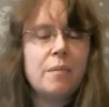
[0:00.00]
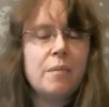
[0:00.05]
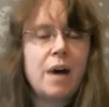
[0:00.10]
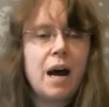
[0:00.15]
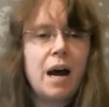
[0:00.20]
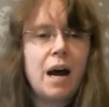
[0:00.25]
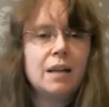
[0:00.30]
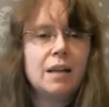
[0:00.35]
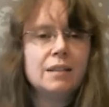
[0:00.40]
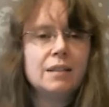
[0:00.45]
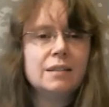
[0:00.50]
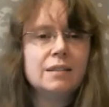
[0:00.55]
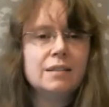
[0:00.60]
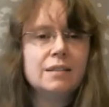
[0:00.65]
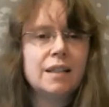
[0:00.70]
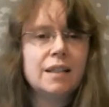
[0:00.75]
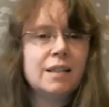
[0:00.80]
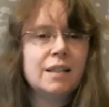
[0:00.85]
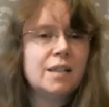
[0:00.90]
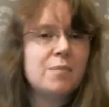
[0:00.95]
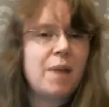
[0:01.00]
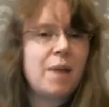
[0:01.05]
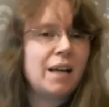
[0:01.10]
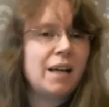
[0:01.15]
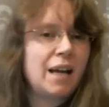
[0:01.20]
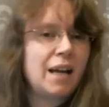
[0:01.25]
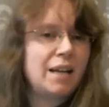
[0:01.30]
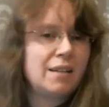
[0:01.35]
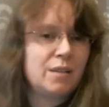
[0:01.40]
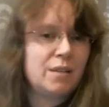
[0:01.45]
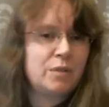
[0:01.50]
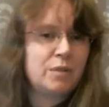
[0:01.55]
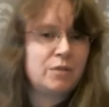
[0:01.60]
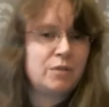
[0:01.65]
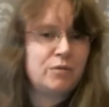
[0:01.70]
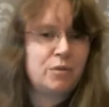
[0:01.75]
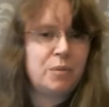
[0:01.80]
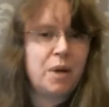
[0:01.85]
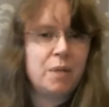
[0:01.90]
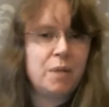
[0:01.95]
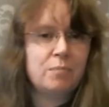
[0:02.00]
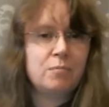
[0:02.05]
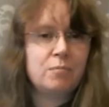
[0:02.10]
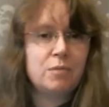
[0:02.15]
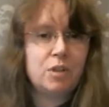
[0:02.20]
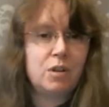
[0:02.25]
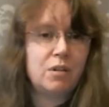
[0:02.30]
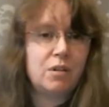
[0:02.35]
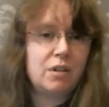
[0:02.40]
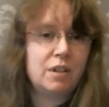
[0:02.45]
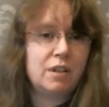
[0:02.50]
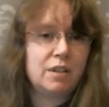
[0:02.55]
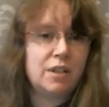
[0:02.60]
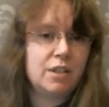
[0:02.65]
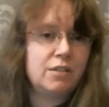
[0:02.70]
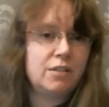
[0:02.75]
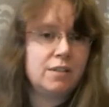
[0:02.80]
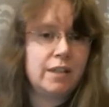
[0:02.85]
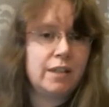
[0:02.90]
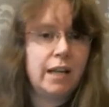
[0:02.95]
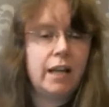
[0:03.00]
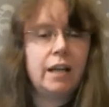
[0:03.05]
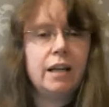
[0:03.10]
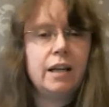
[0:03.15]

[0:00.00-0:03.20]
and then they might get something from him, chocolate usually,